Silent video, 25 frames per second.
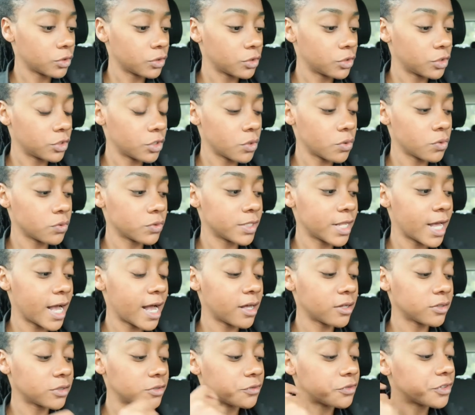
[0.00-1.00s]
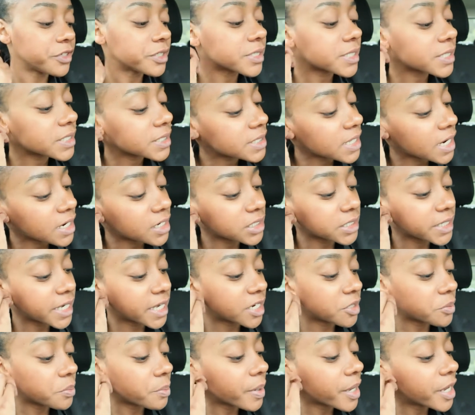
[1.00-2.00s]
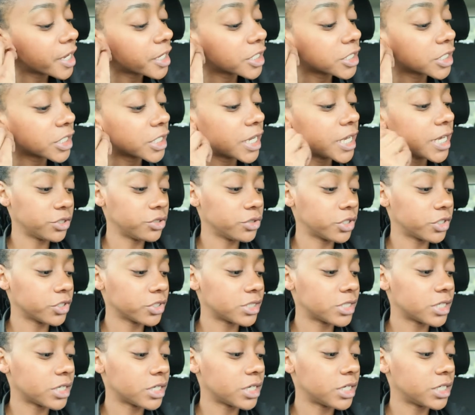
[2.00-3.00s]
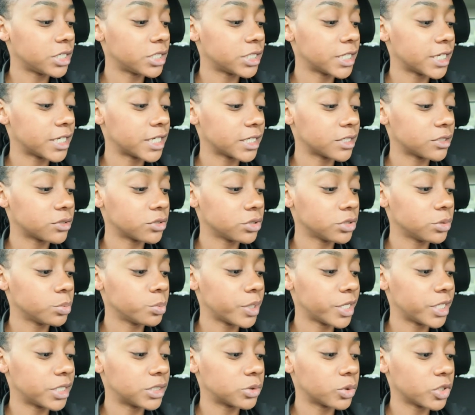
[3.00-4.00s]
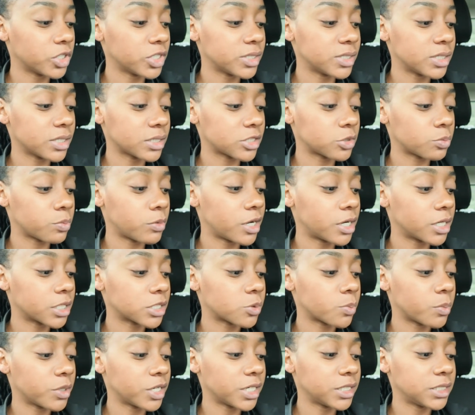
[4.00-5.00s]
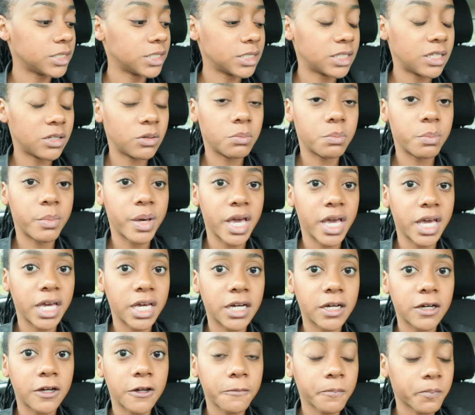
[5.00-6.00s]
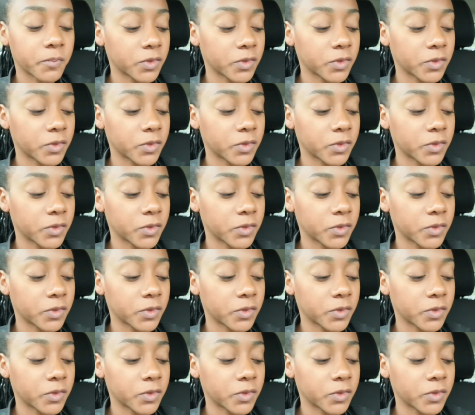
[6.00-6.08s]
So now the things start getting better. You could see here that I could make 26 bucks, but I didn't make.